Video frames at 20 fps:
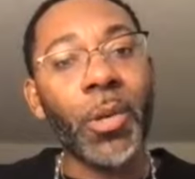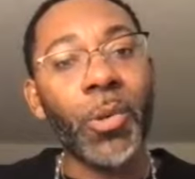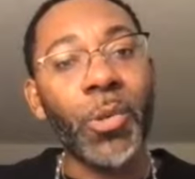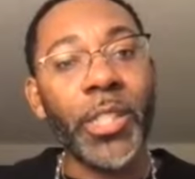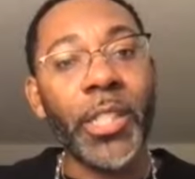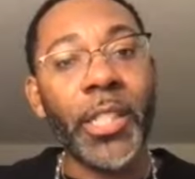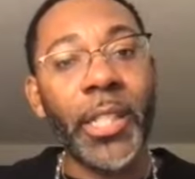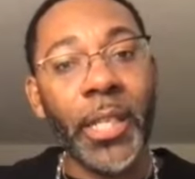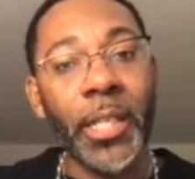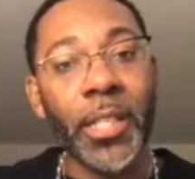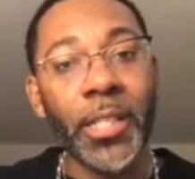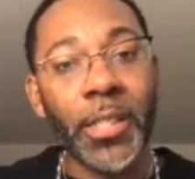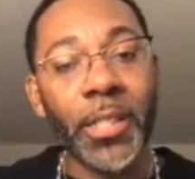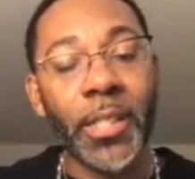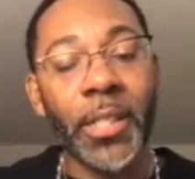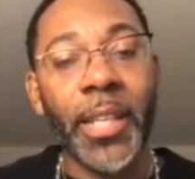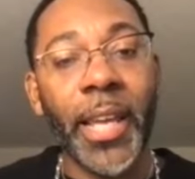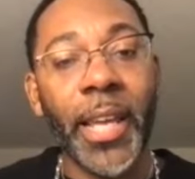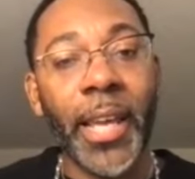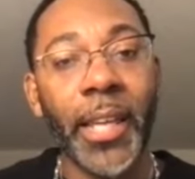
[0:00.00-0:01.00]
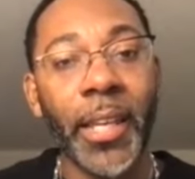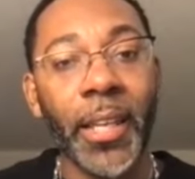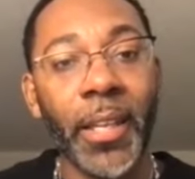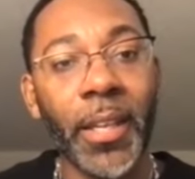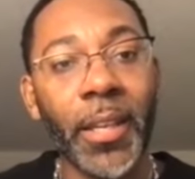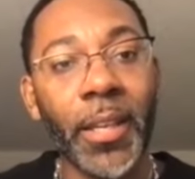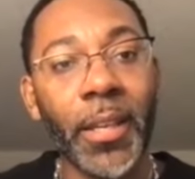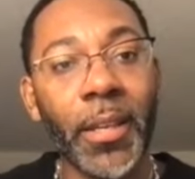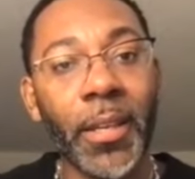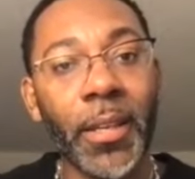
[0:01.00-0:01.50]
who she is today
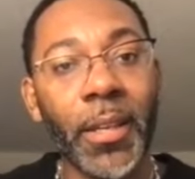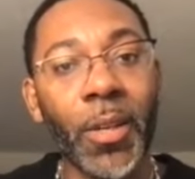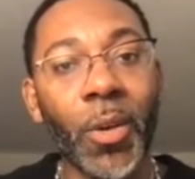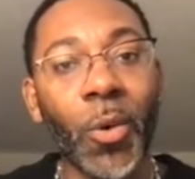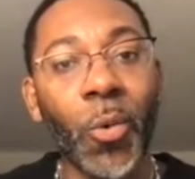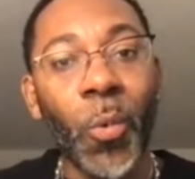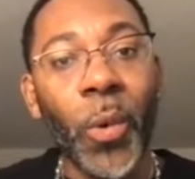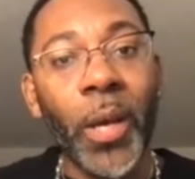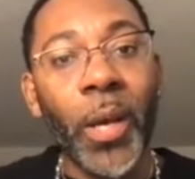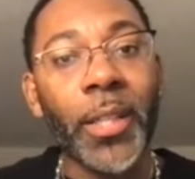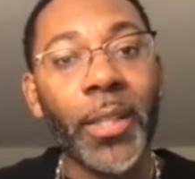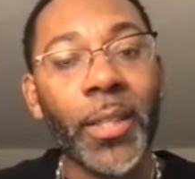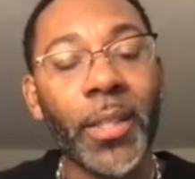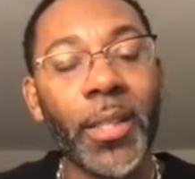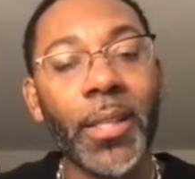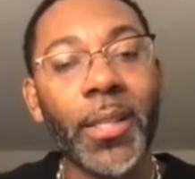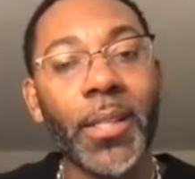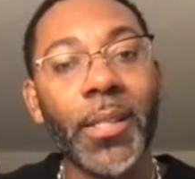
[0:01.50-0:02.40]
with